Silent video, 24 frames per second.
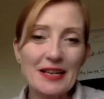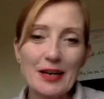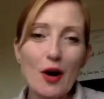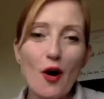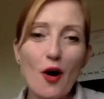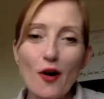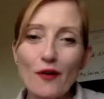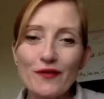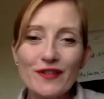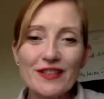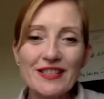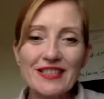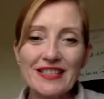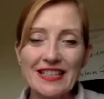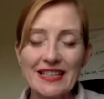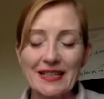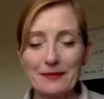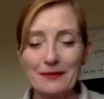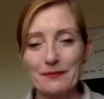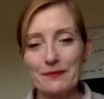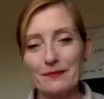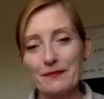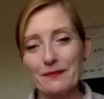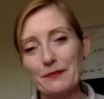
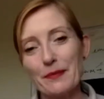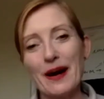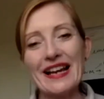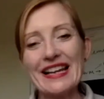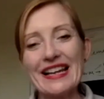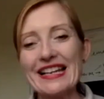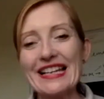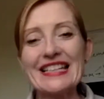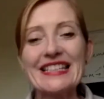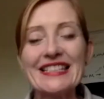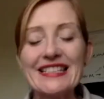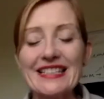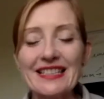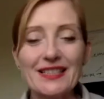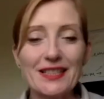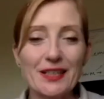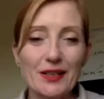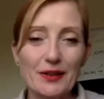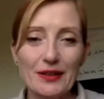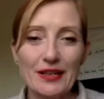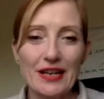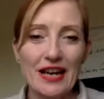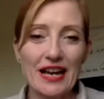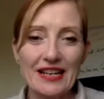obviously by listening to
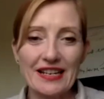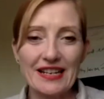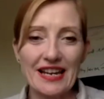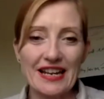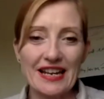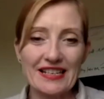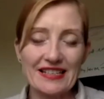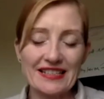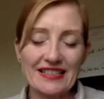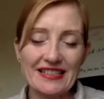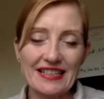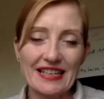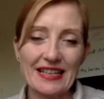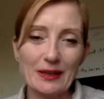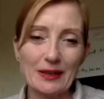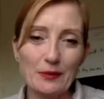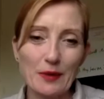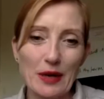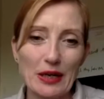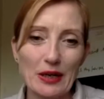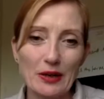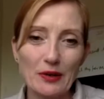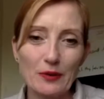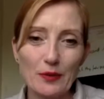you and seeing
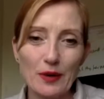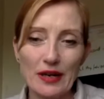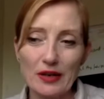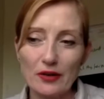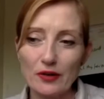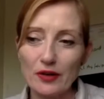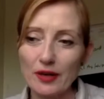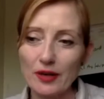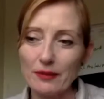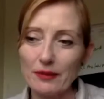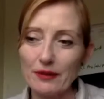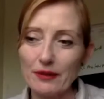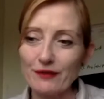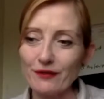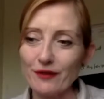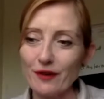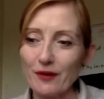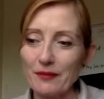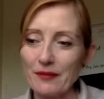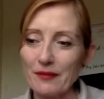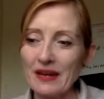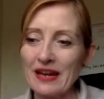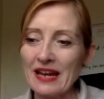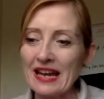where you're coming
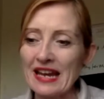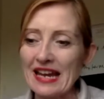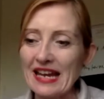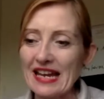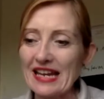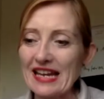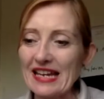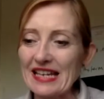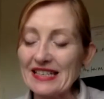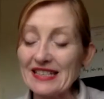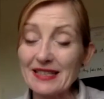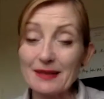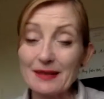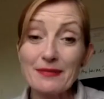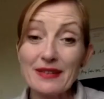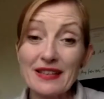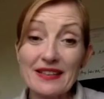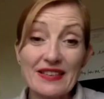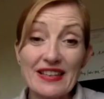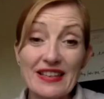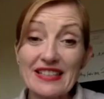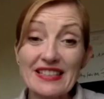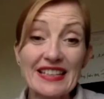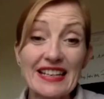from, it's something
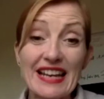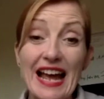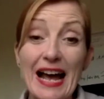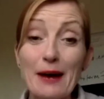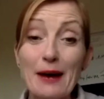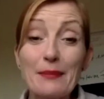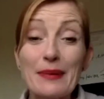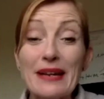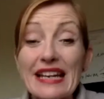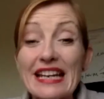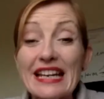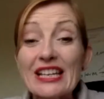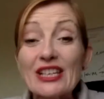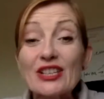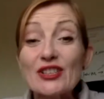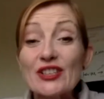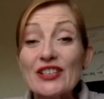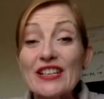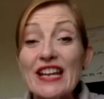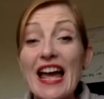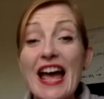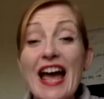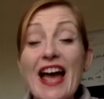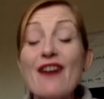that can help each
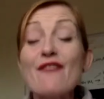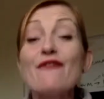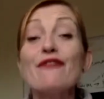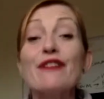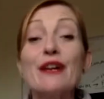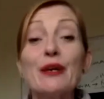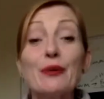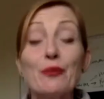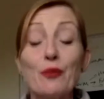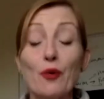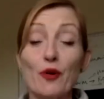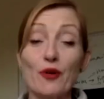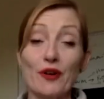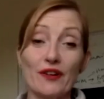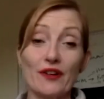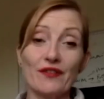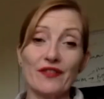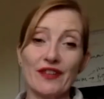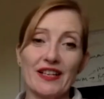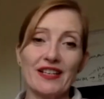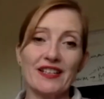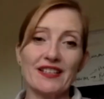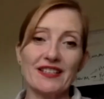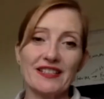and every one of
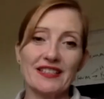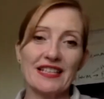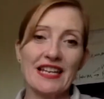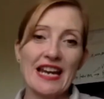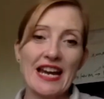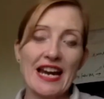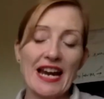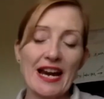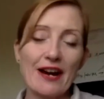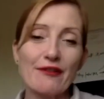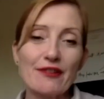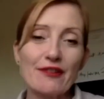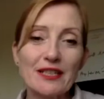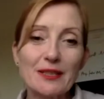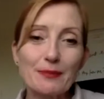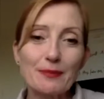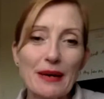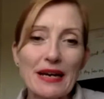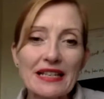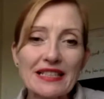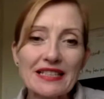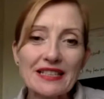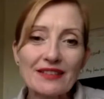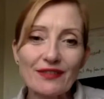us,
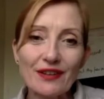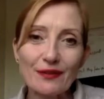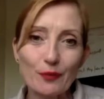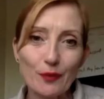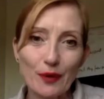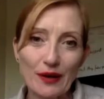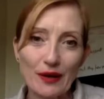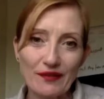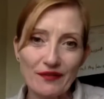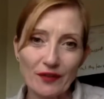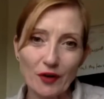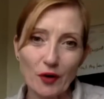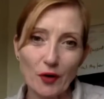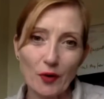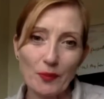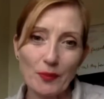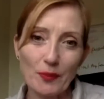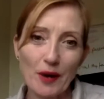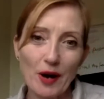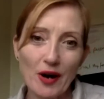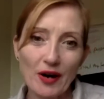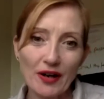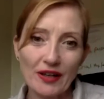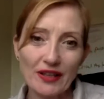irrespective if we've got
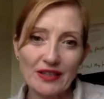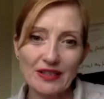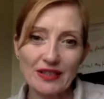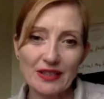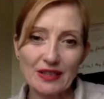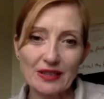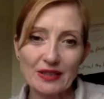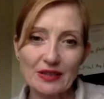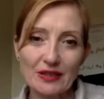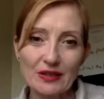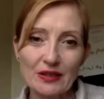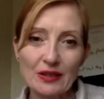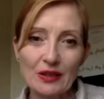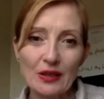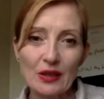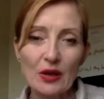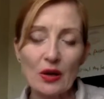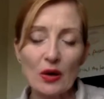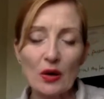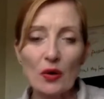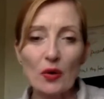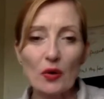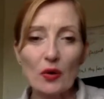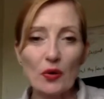Parkinson's
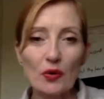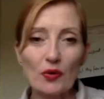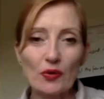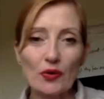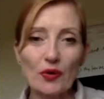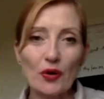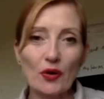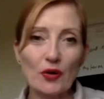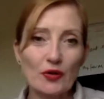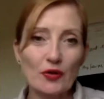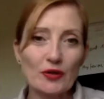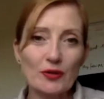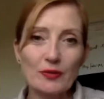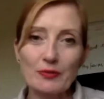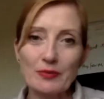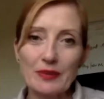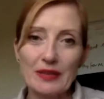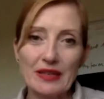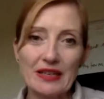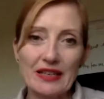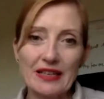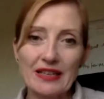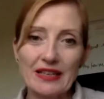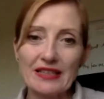or not,
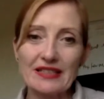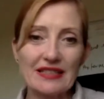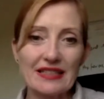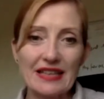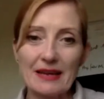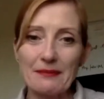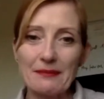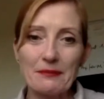because